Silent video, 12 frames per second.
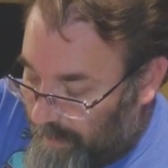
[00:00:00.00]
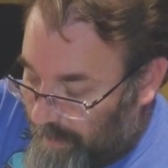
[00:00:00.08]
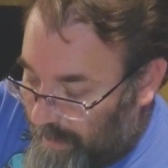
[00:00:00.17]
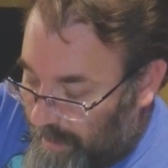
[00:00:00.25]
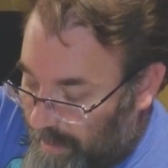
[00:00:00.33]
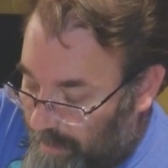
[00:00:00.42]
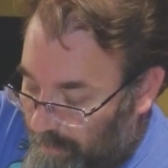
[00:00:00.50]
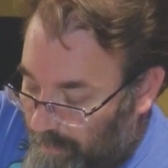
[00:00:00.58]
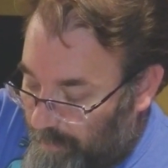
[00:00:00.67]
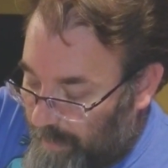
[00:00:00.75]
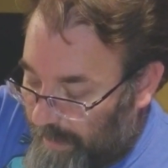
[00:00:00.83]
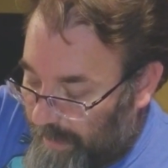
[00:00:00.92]
Now,
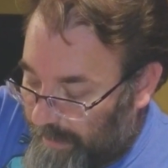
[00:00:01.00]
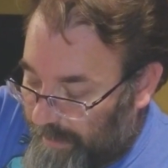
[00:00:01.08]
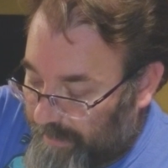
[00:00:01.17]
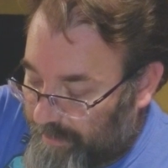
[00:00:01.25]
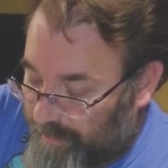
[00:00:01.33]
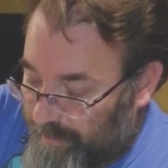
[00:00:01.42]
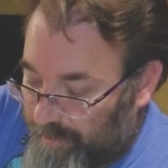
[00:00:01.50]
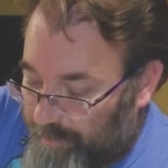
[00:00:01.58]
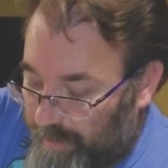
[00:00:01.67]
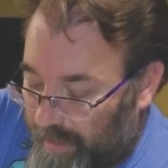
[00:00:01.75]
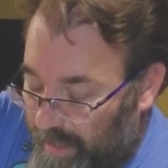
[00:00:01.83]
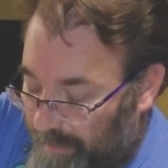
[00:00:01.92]
when I get these screws
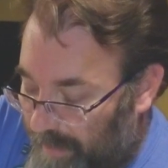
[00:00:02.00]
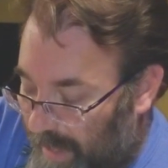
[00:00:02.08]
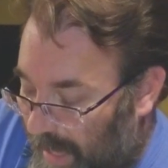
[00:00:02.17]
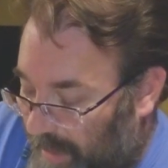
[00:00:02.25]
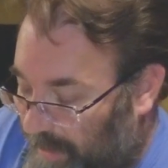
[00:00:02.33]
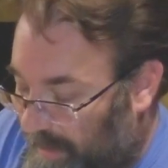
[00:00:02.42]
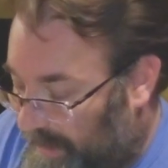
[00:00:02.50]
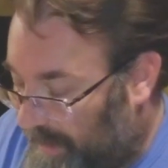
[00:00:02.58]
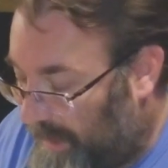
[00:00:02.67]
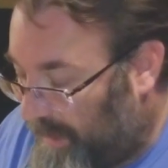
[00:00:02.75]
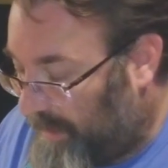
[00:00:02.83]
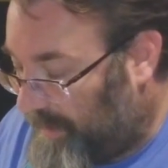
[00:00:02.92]
put in, I'm not going to
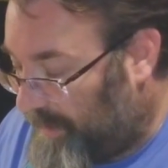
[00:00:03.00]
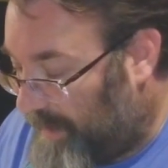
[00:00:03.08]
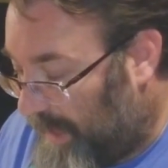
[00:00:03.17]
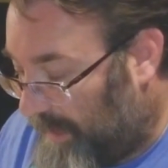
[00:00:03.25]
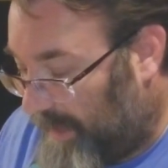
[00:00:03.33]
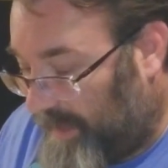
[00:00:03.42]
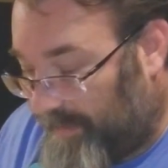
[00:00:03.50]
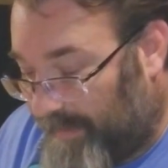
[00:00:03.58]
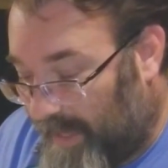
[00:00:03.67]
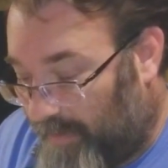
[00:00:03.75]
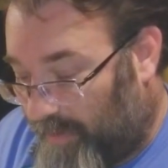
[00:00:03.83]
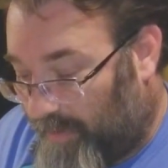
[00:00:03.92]
tighten them
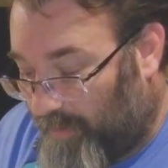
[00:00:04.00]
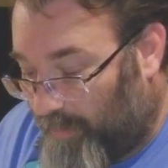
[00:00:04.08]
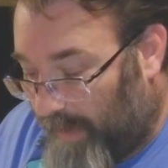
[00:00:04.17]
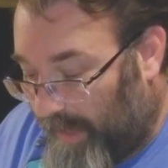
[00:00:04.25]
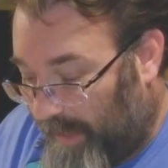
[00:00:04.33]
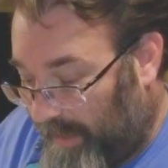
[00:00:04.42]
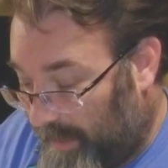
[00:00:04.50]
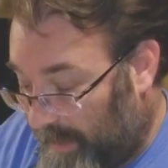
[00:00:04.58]
down all the way,